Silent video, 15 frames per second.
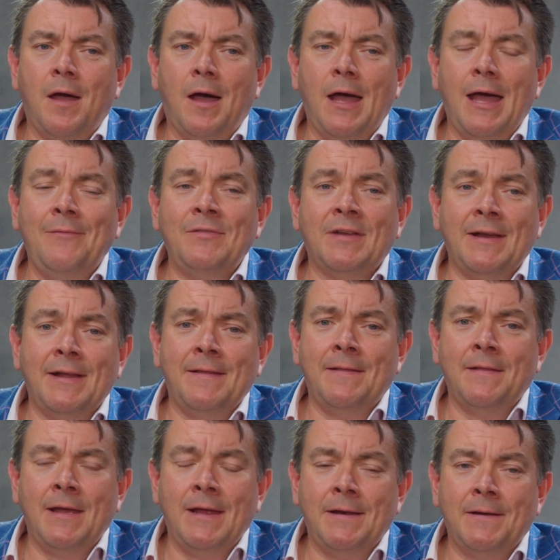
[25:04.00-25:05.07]
haven't done
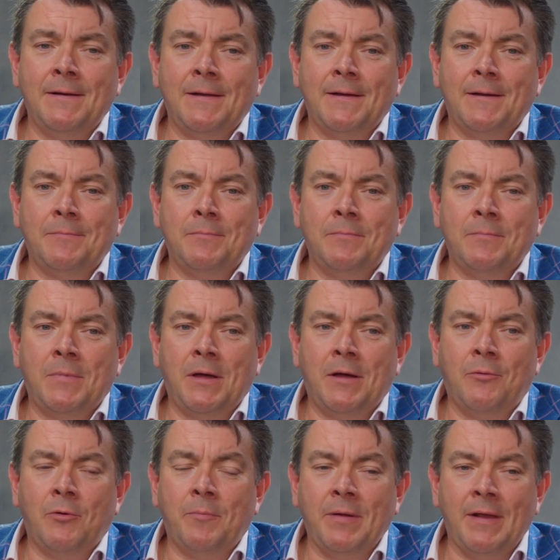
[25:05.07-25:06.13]

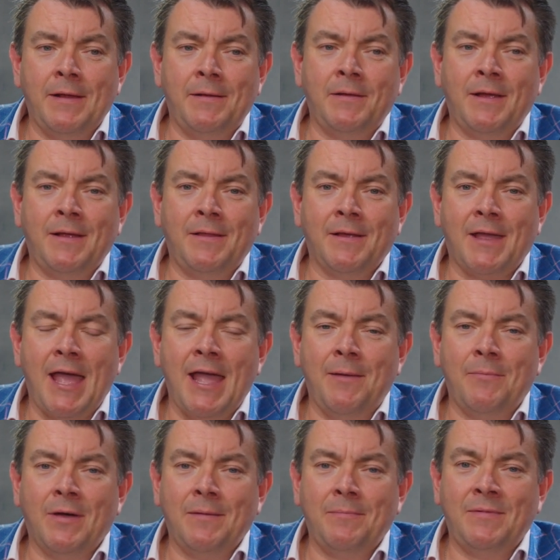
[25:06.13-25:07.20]
it but in the
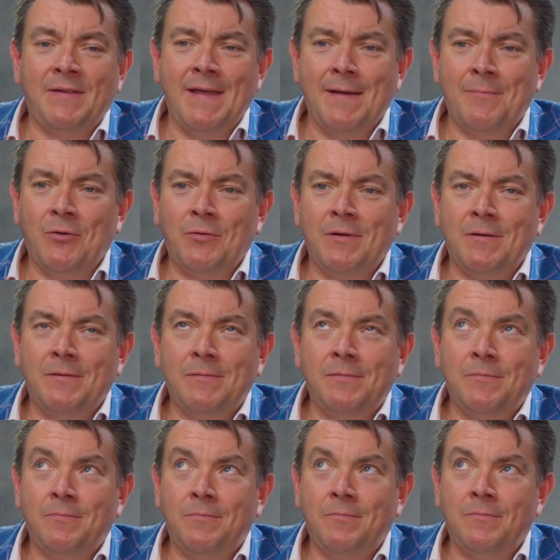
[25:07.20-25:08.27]
game I DM on a
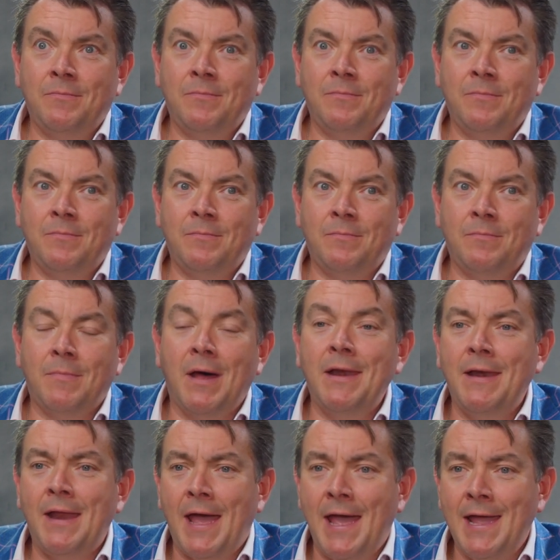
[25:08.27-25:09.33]

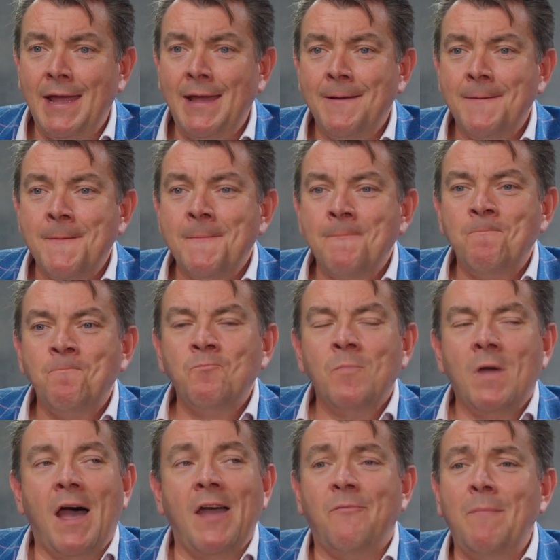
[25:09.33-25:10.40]
Monday.
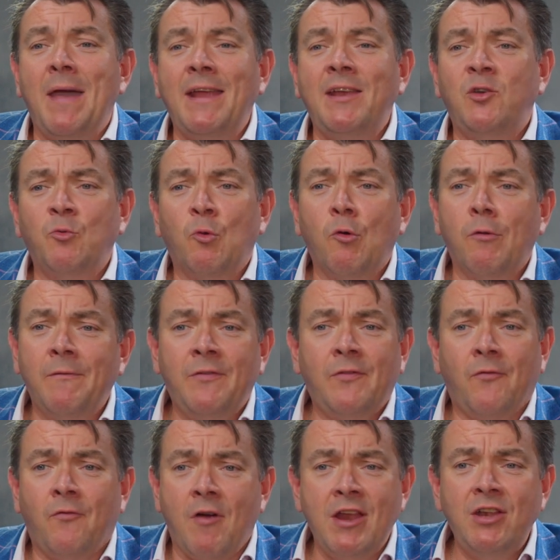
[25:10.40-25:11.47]
I've made
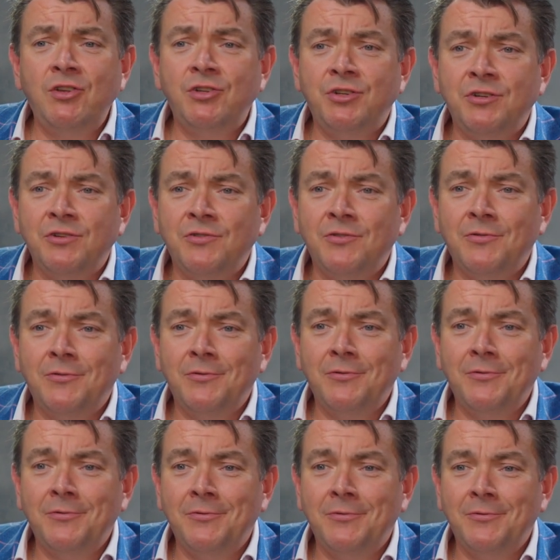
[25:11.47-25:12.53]
dwarves French
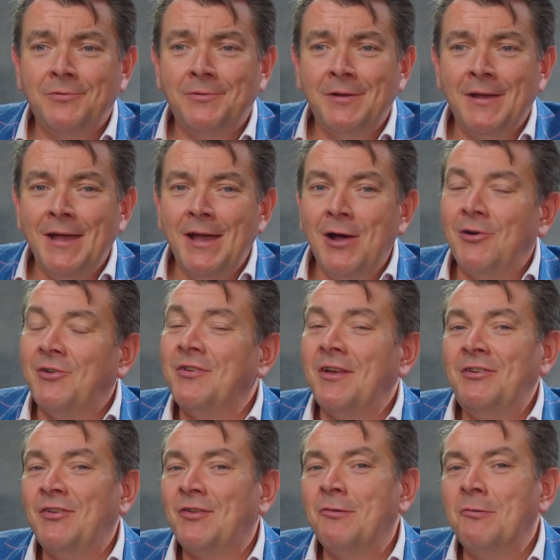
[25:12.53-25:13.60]
because
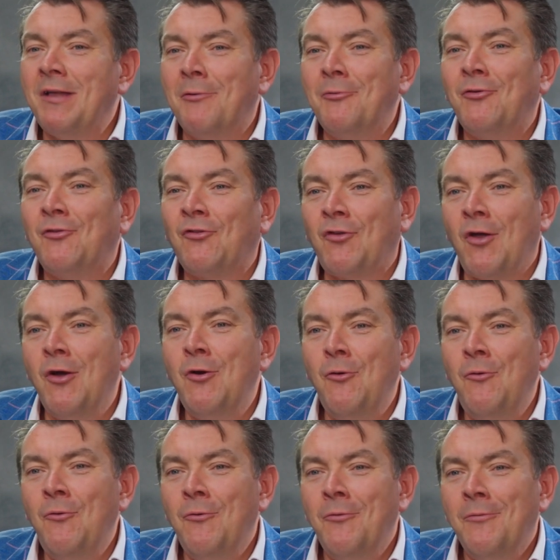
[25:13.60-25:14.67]
I just thought that was
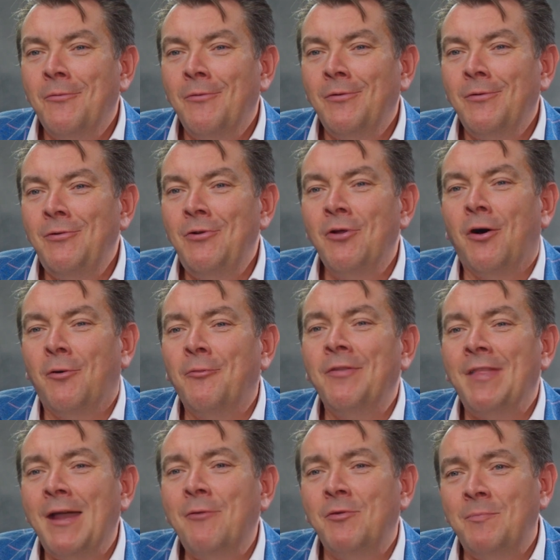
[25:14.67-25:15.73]
so not
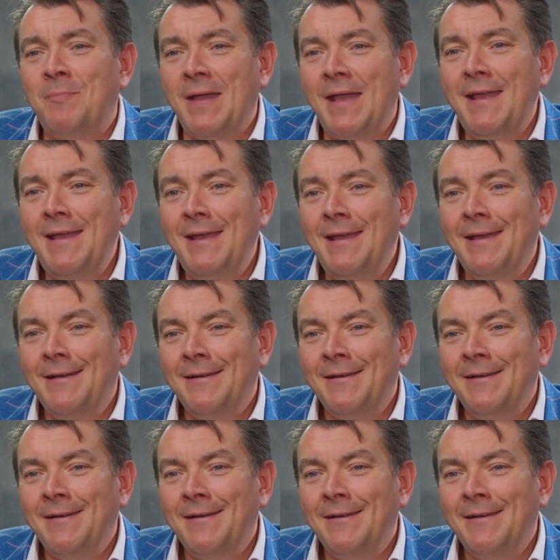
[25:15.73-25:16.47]
what they would be.